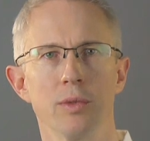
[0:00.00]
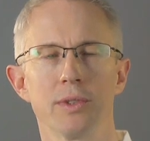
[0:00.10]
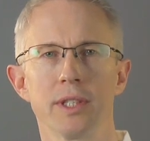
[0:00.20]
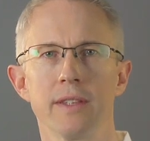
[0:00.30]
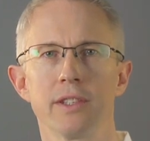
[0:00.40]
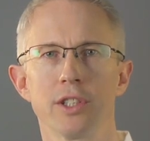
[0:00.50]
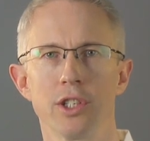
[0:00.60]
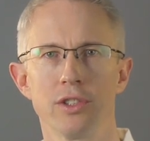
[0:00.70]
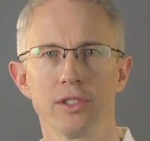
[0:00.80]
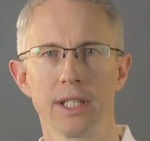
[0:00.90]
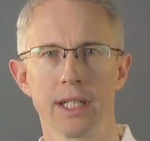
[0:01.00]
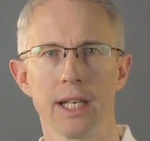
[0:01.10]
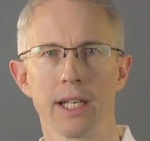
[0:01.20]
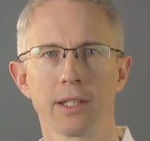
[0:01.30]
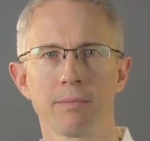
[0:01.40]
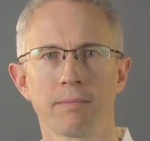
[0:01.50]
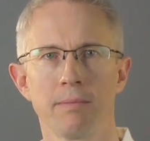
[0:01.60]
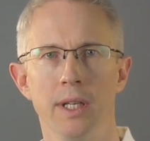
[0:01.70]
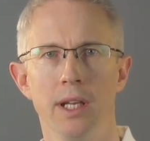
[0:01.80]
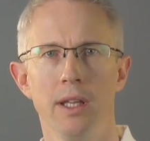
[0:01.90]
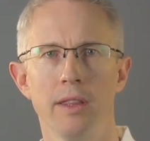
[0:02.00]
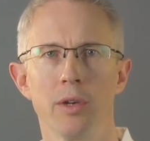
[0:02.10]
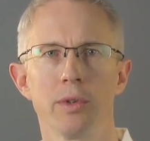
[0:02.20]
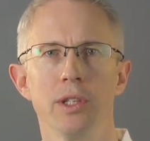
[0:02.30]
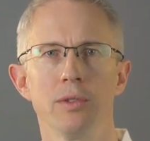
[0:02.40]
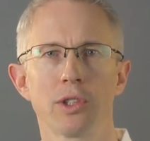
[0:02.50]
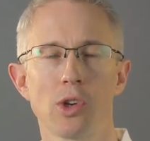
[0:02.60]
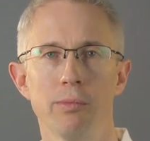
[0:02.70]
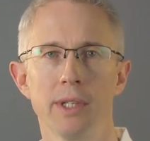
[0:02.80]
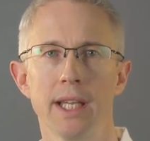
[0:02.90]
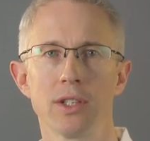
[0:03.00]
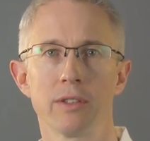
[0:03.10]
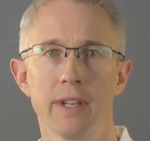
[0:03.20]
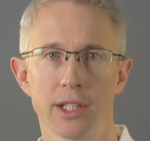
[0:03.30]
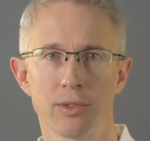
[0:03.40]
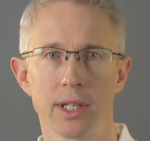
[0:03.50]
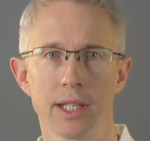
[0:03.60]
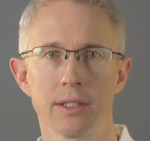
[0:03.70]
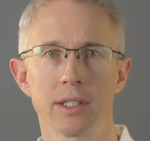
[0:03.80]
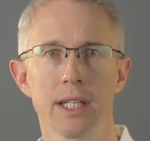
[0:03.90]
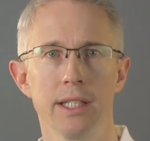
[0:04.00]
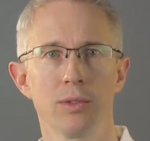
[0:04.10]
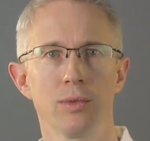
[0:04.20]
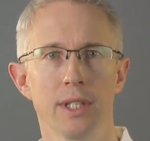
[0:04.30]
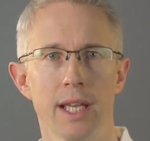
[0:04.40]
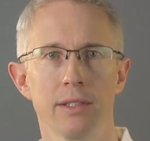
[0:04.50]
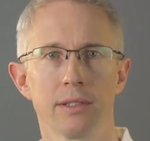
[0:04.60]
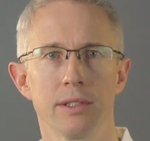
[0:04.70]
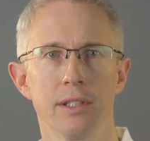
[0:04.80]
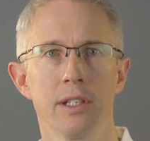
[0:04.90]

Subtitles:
you will see the surgeons in clinic. They will use a combination of x-rays and clinical tests to